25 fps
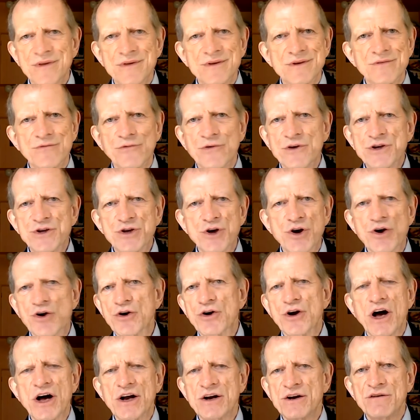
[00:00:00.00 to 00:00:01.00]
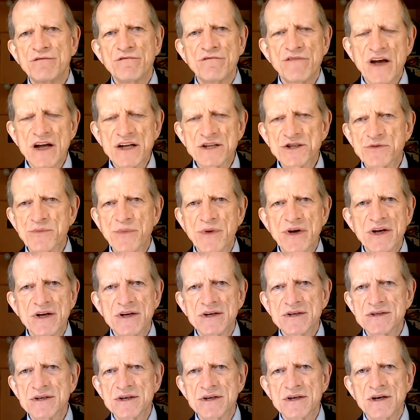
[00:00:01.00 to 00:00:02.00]
return on
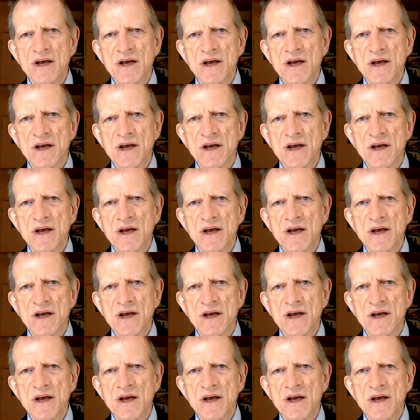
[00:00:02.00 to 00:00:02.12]
investment, and